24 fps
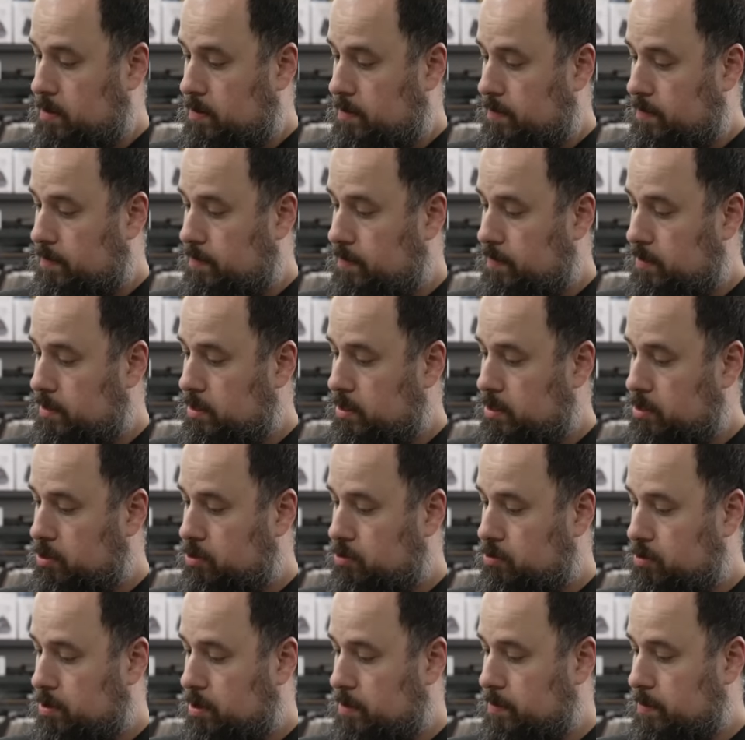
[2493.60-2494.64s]
Vintage
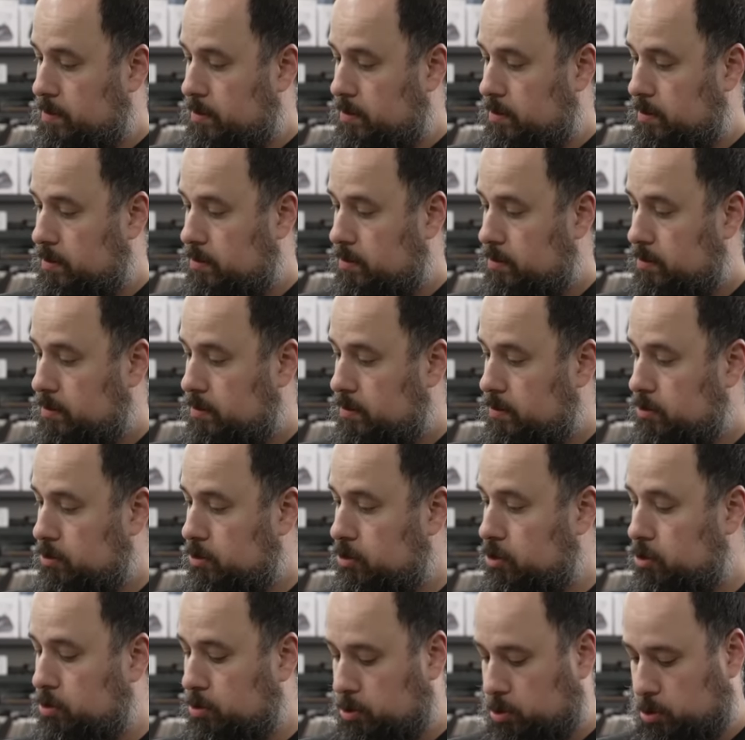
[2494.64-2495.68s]
Trouble,
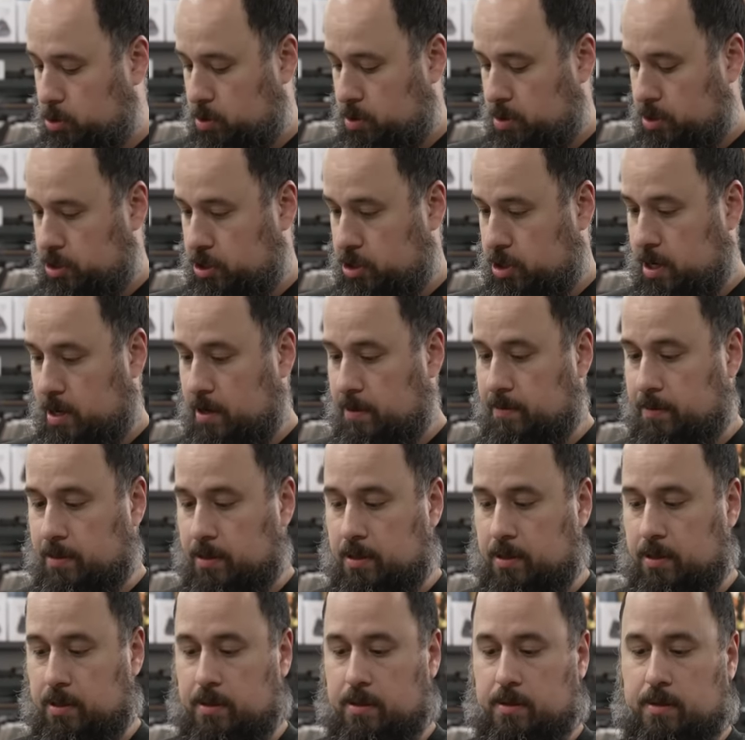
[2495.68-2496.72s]
Juke Joint
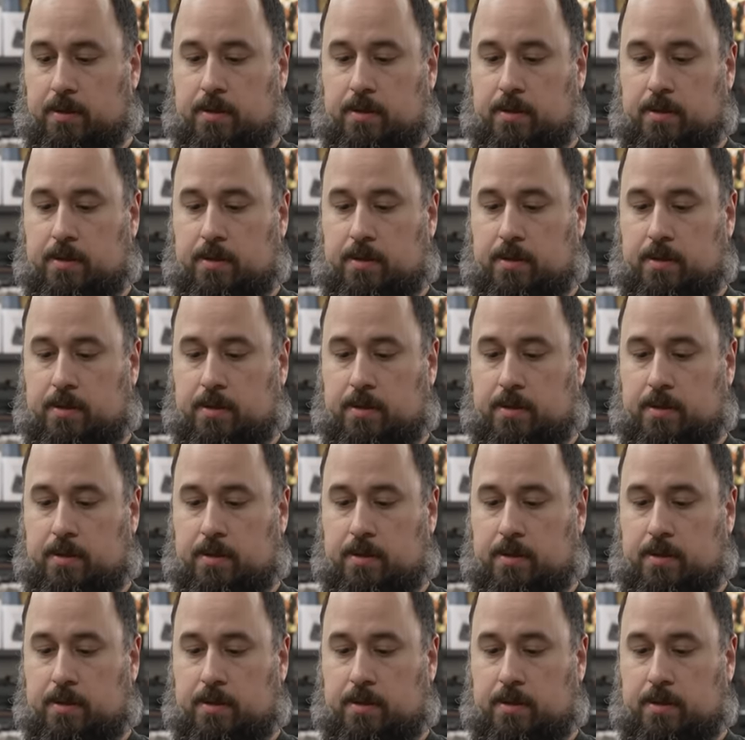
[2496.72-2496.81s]
Gems.